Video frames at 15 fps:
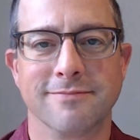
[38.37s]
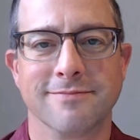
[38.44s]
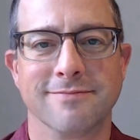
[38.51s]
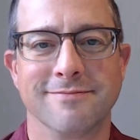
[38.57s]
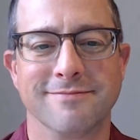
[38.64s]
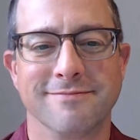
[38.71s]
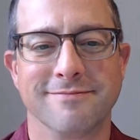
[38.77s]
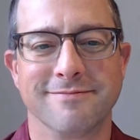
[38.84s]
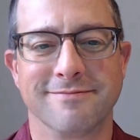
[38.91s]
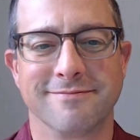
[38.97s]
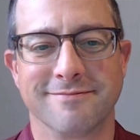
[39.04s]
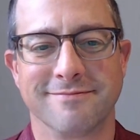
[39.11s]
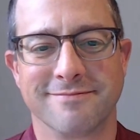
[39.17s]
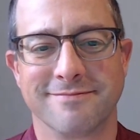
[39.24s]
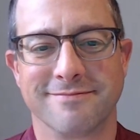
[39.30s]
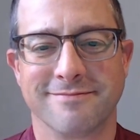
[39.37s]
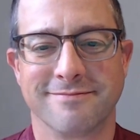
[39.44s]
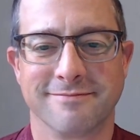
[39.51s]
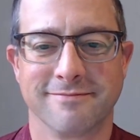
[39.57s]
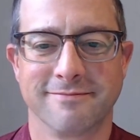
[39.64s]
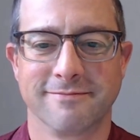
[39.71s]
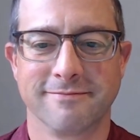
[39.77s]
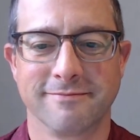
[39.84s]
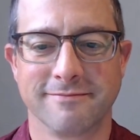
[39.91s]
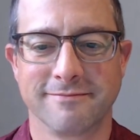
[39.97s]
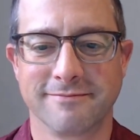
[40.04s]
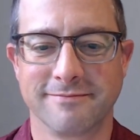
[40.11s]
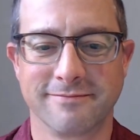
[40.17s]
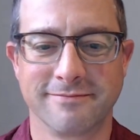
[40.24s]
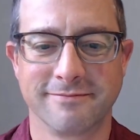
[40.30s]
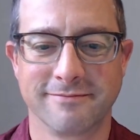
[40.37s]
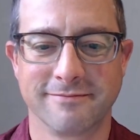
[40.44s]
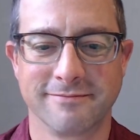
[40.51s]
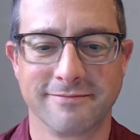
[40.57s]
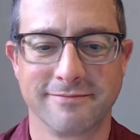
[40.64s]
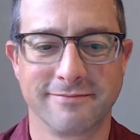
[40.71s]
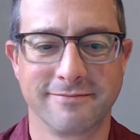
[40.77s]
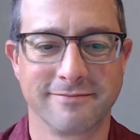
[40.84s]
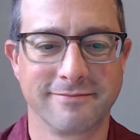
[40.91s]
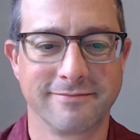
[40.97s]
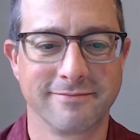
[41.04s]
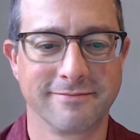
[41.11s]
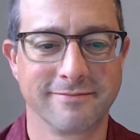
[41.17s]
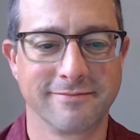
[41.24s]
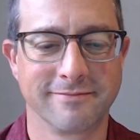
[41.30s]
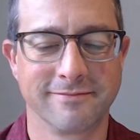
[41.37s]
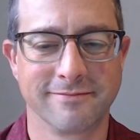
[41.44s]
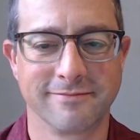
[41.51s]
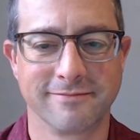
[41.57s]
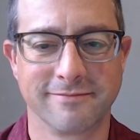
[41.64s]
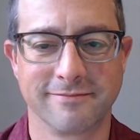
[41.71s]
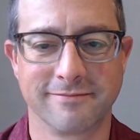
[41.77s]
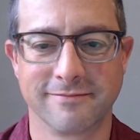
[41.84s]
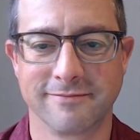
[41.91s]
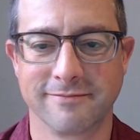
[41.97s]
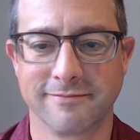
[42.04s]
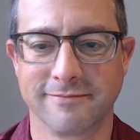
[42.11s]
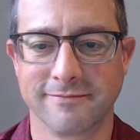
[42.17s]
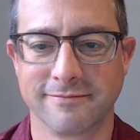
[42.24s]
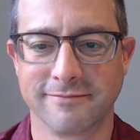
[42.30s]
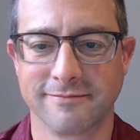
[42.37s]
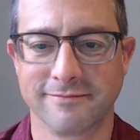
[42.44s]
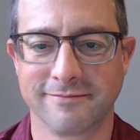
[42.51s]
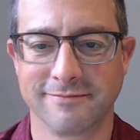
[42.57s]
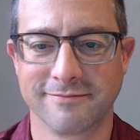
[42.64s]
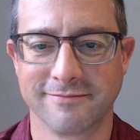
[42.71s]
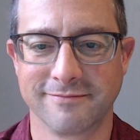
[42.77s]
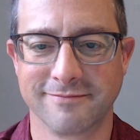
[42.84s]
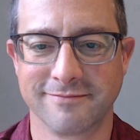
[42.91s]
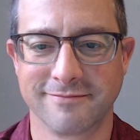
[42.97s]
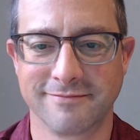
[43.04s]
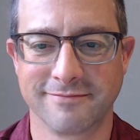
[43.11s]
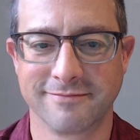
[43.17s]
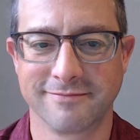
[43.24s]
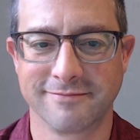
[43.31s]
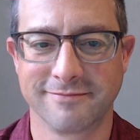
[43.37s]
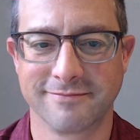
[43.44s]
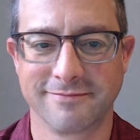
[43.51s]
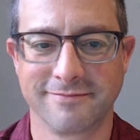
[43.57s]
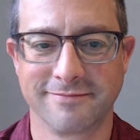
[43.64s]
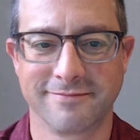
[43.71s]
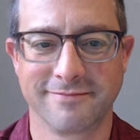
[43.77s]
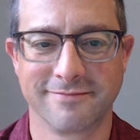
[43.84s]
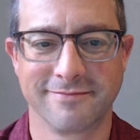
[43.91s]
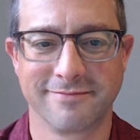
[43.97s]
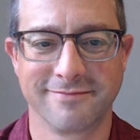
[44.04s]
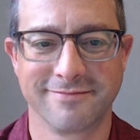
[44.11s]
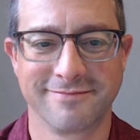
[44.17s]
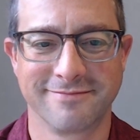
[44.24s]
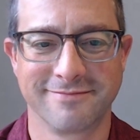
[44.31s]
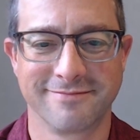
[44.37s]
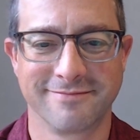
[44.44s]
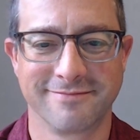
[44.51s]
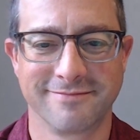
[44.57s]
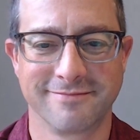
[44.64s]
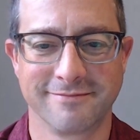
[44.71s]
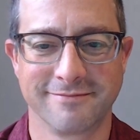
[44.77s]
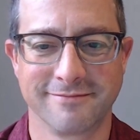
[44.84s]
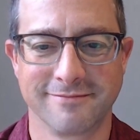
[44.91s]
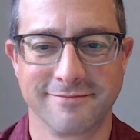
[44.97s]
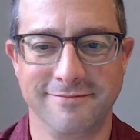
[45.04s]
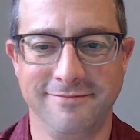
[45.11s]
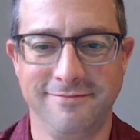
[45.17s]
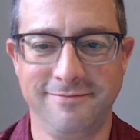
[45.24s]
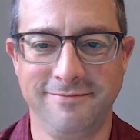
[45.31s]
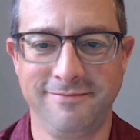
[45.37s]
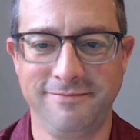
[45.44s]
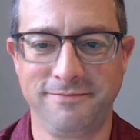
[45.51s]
No words are spoken by the person on screen.